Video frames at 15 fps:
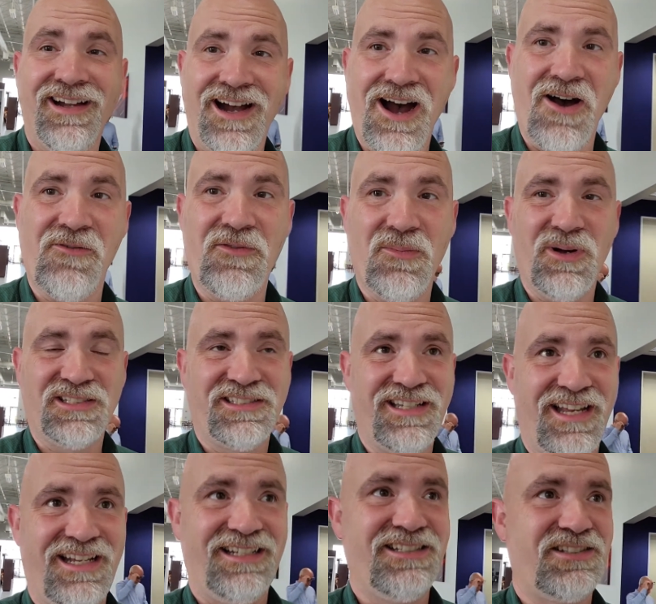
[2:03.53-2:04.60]
of the
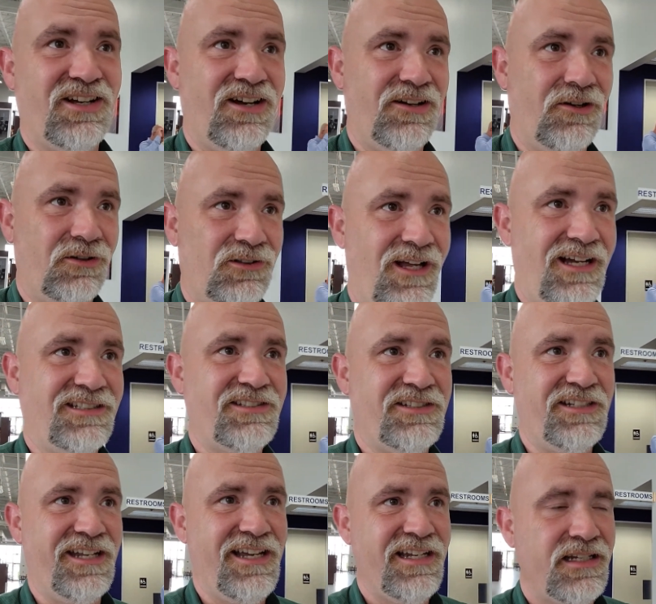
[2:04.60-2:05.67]
Mustangs on our lots
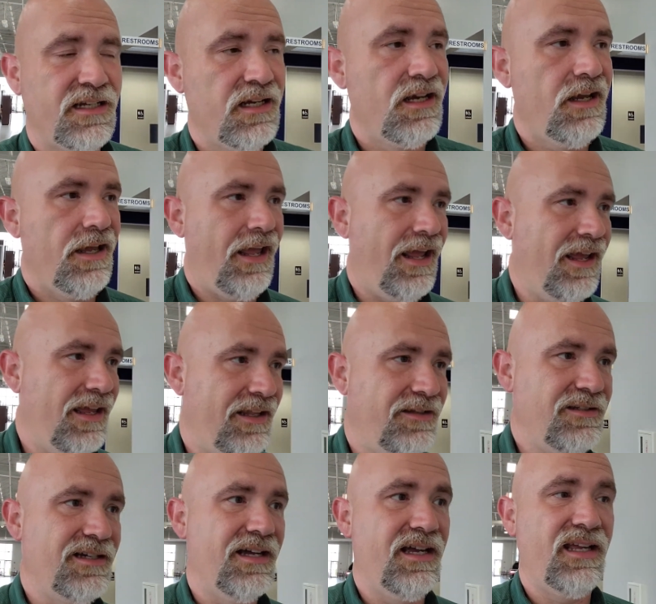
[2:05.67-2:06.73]
today.
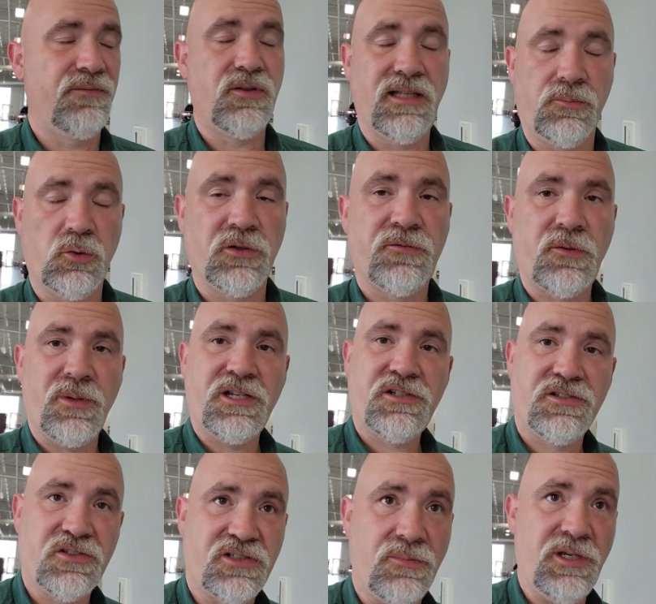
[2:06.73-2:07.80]
And uh, if you'd like more
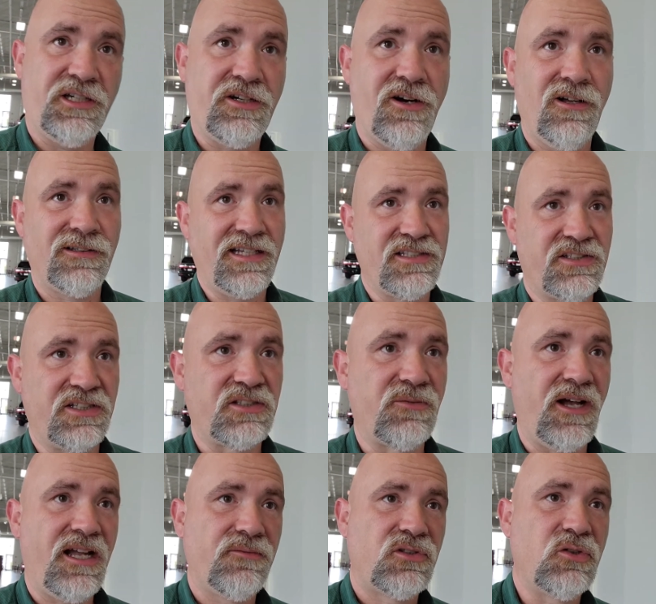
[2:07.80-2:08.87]
information, just give me a call,
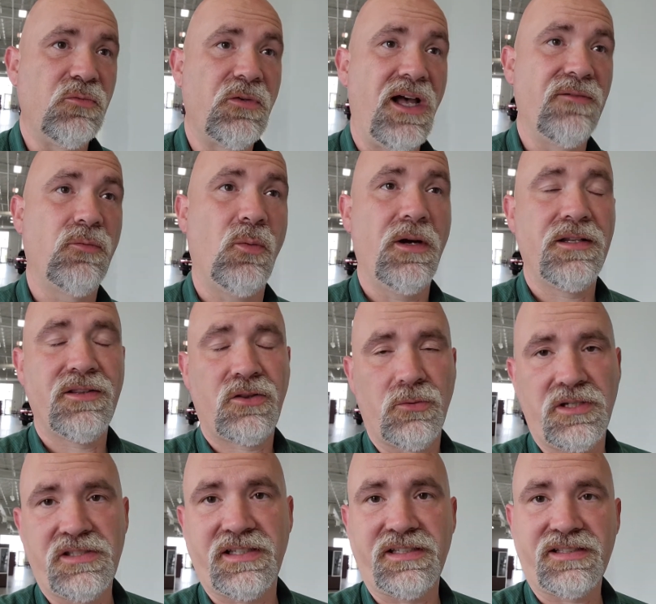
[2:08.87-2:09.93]

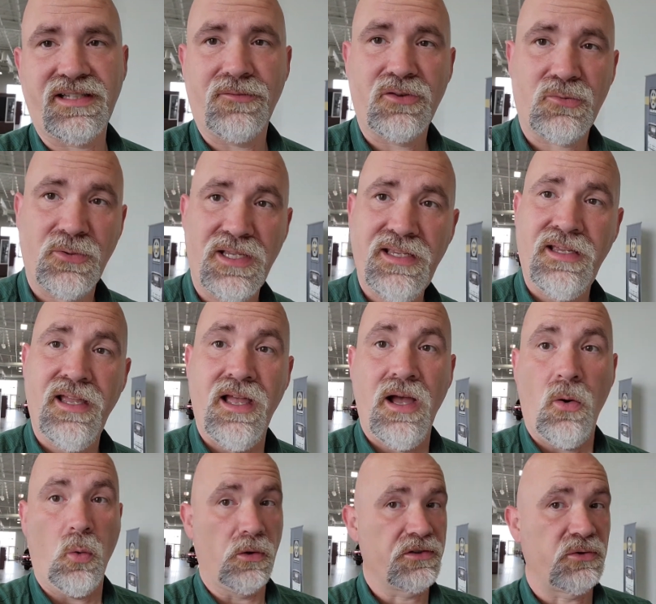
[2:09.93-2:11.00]
865-251-3673,
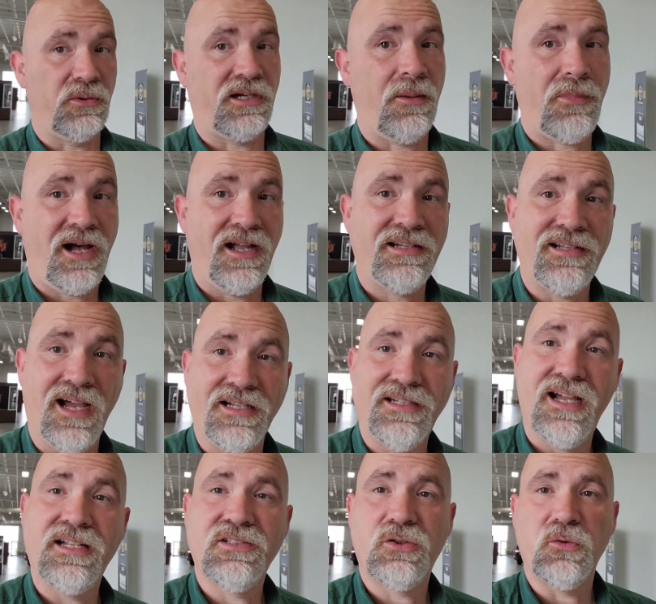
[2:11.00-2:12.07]
or swing on by,
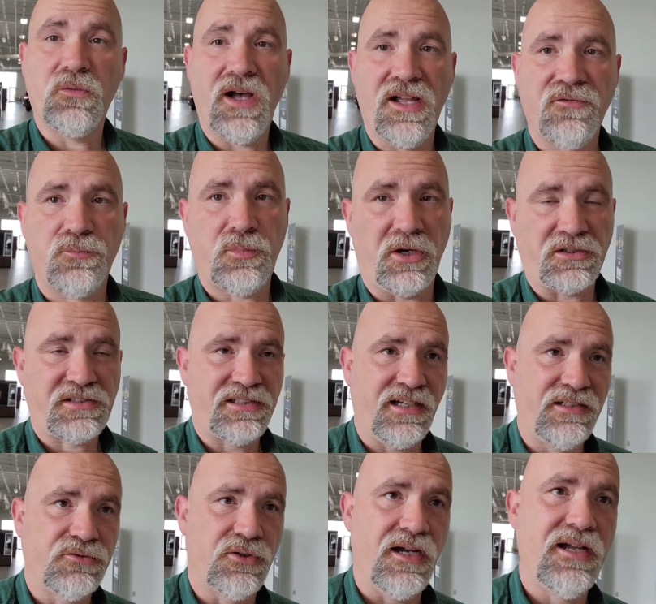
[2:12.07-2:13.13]
9925
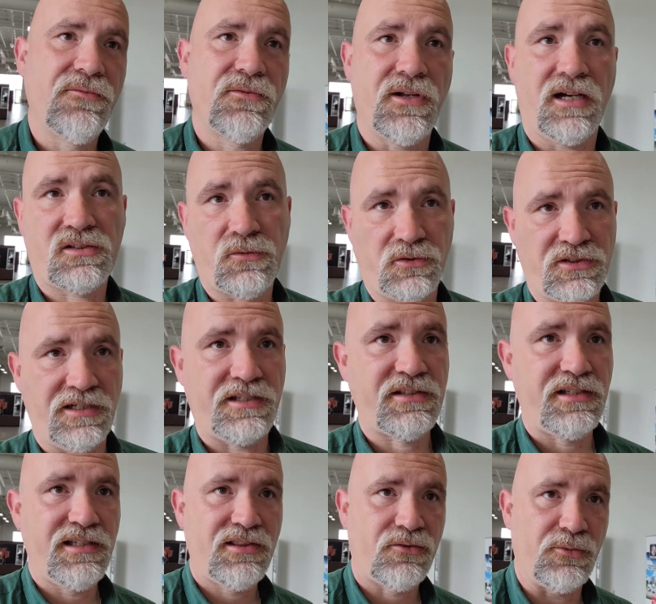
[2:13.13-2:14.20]
Parkside Drive, Knoxville,
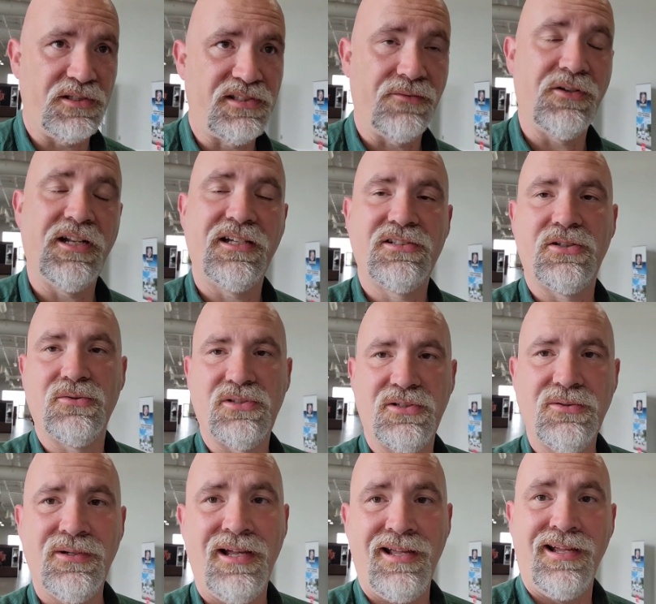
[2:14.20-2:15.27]
Tennessee,
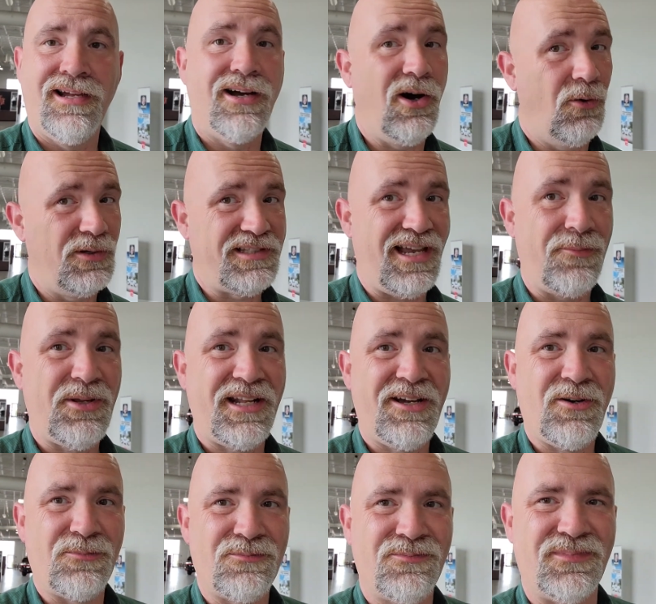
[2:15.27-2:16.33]
37922. Always happy to
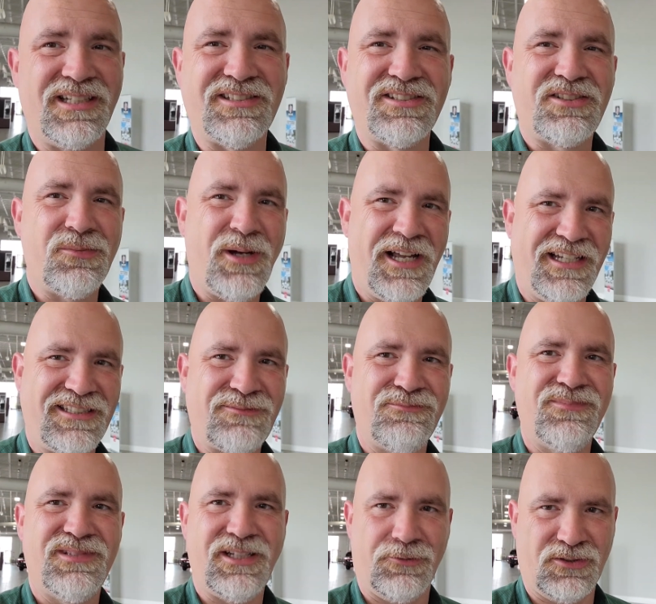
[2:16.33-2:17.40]
help. This is Tobias,
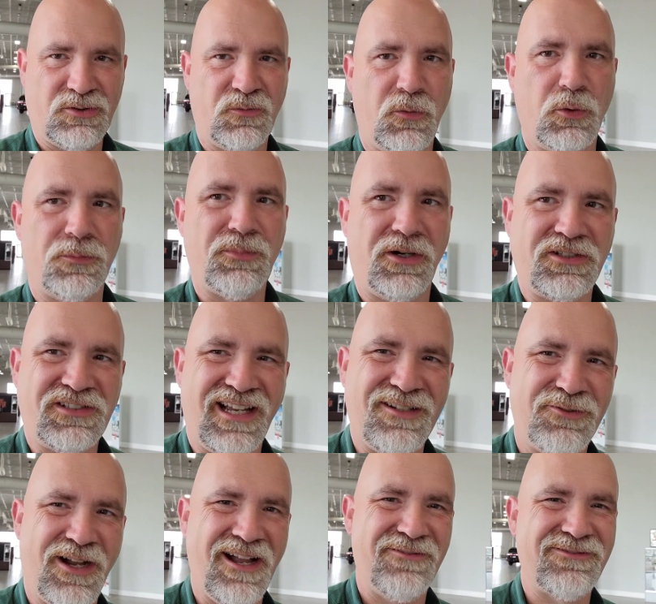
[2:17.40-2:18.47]
Ted Russell Ford, Parkside
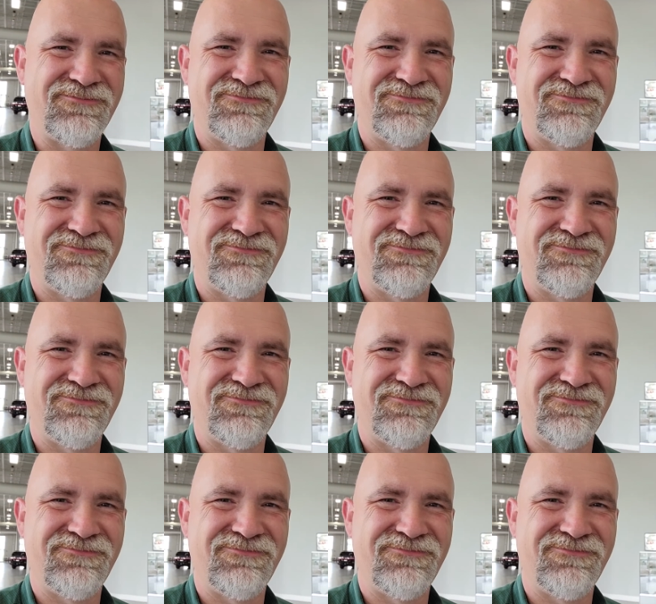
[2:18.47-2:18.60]
Drive.